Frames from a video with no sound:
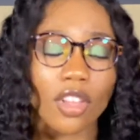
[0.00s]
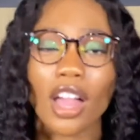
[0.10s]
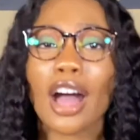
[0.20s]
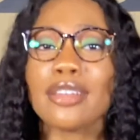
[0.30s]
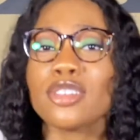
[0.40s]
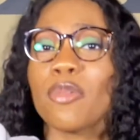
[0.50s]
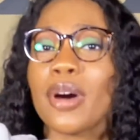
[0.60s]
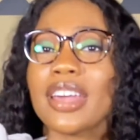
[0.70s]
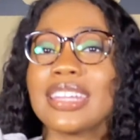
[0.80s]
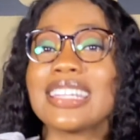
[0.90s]
I also
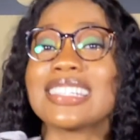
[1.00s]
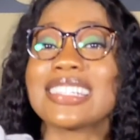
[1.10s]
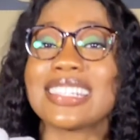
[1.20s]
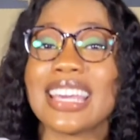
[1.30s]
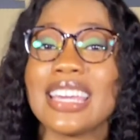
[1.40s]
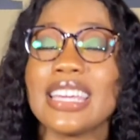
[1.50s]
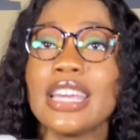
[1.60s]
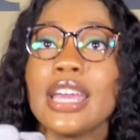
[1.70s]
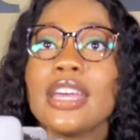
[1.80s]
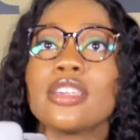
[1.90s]
bought it in a set
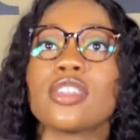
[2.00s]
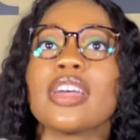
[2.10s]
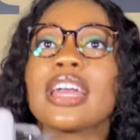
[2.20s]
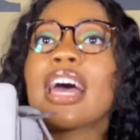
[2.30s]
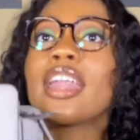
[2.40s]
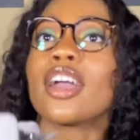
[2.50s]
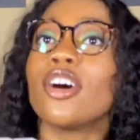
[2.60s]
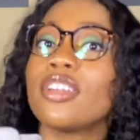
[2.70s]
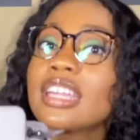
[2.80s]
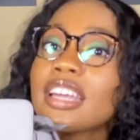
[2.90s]
so they can kind of
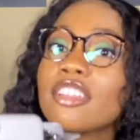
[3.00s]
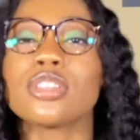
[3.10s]
go together.